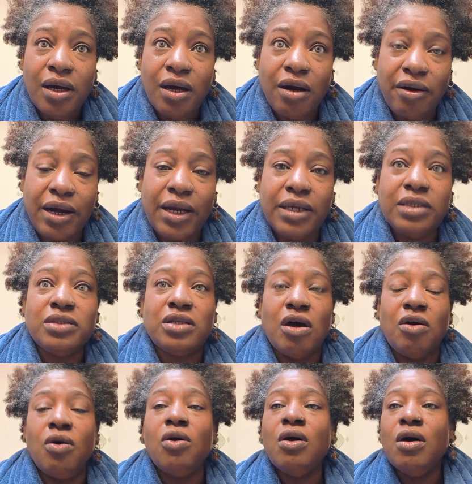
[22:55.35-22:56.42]
All right,
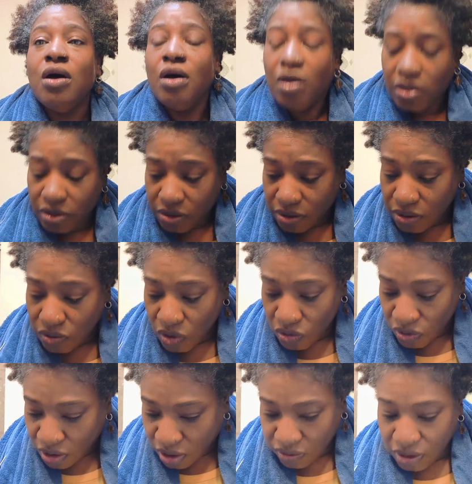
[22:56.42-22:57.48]
so
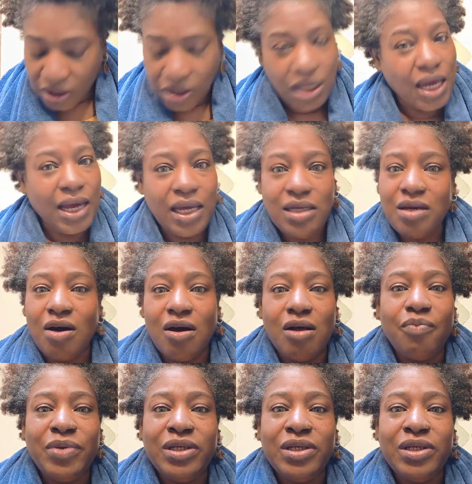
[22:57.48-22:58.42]
hey y'all,